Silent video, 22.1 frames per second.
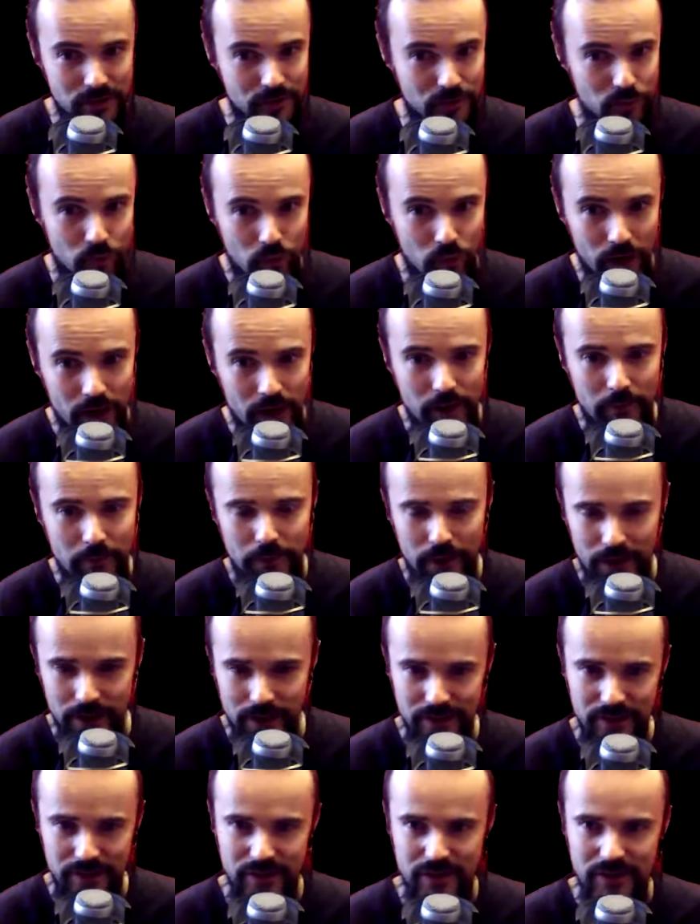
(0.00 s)
way
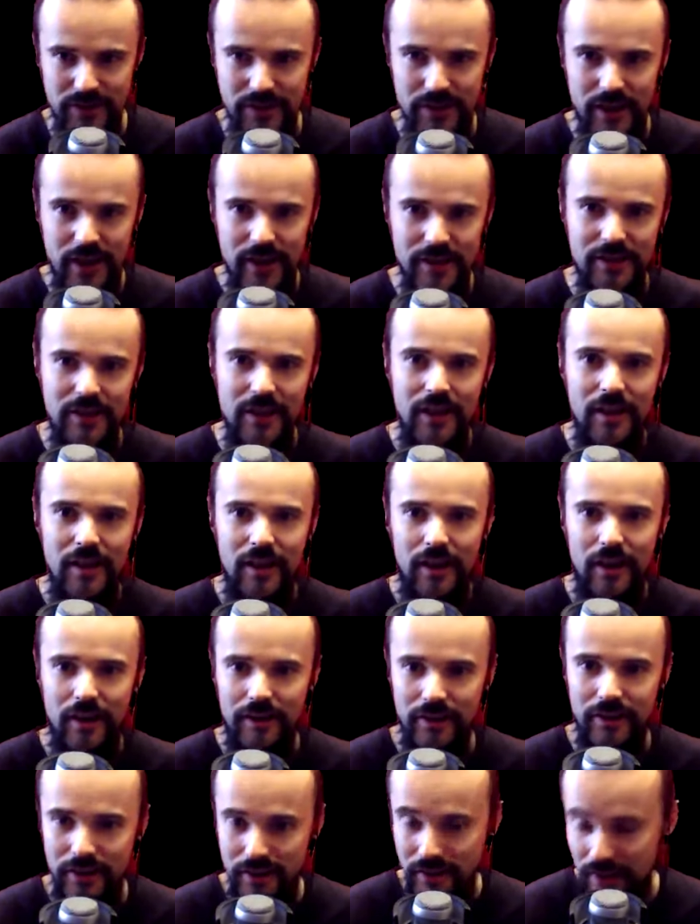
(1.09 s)
better success,
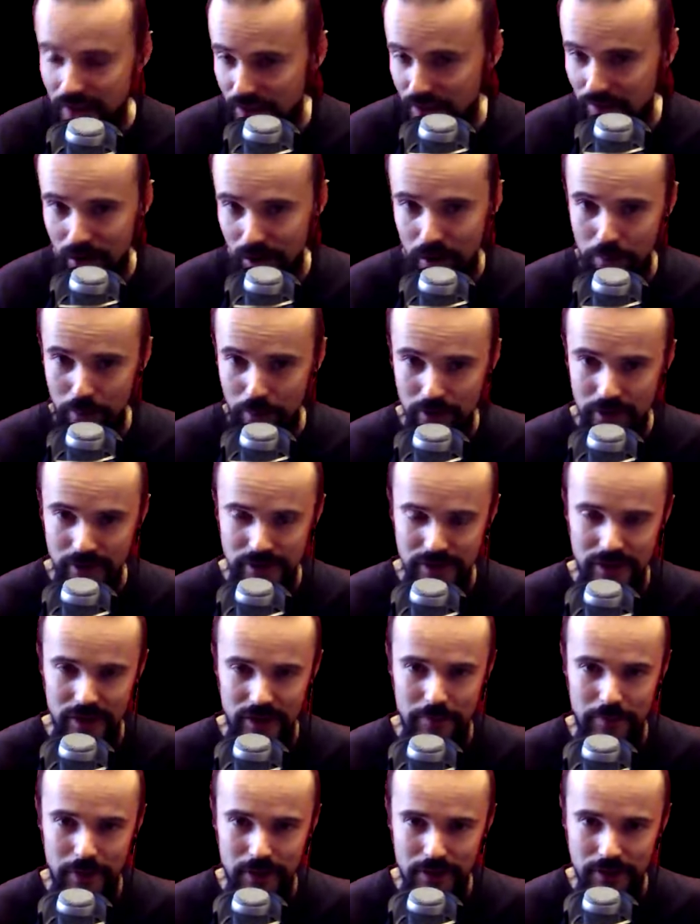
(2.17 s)
and he gave up on his
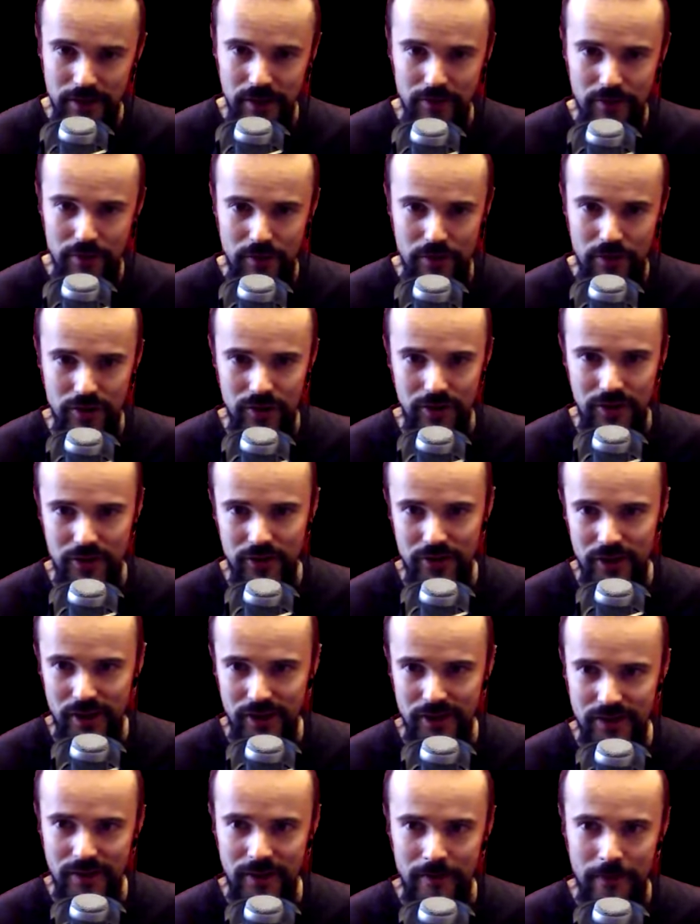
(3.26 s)
Elemental version and
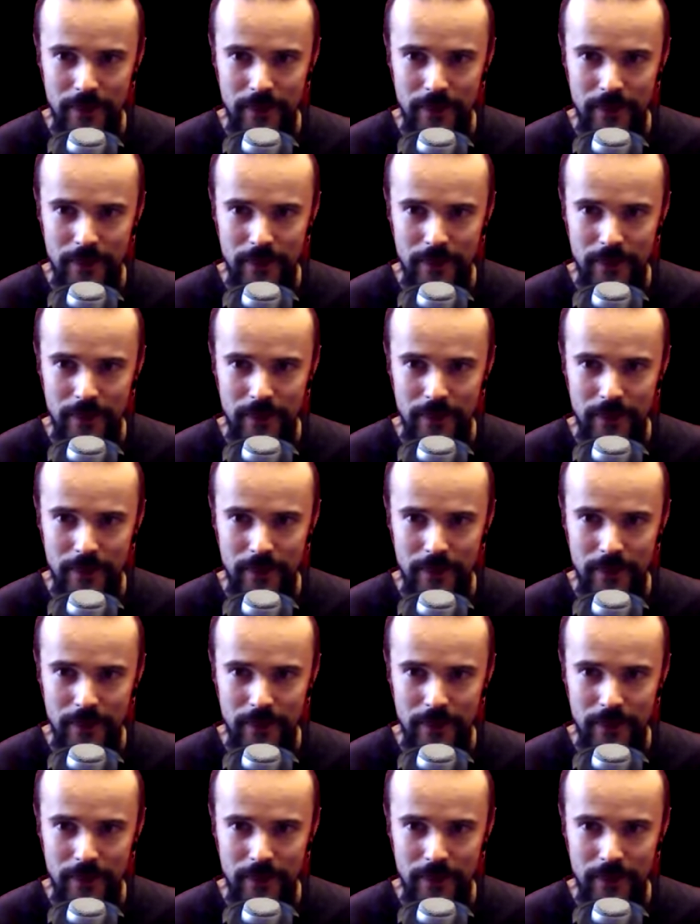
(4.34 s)
just